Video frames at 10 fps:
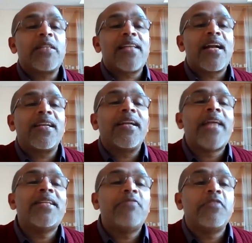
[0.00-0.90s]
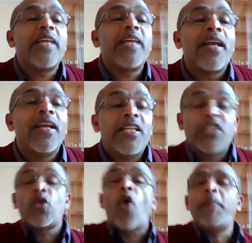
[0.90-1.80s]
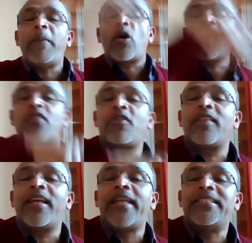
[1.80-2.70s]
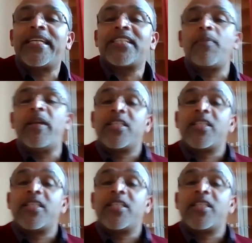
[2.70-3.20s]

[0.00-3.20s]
Samaram started in 1959. This is not because of the education.